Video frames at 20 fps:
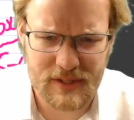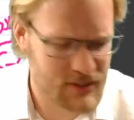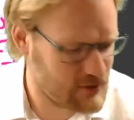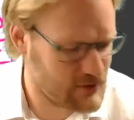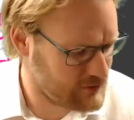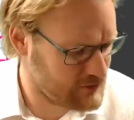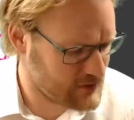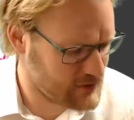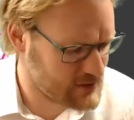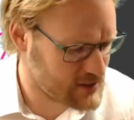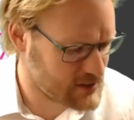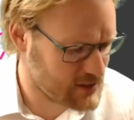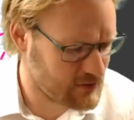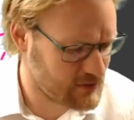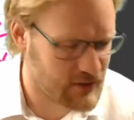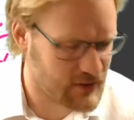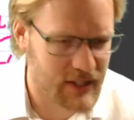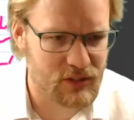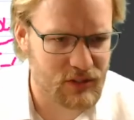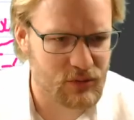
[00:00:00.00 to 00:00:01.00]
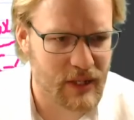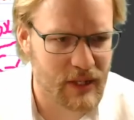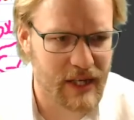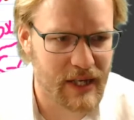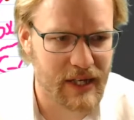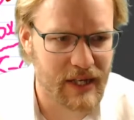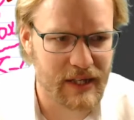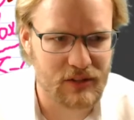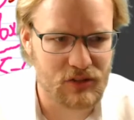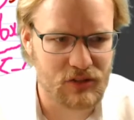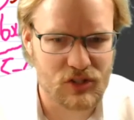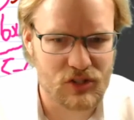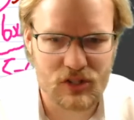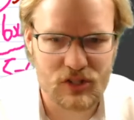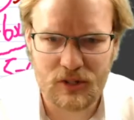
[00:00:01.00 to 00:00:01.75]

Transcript: if instead of that we had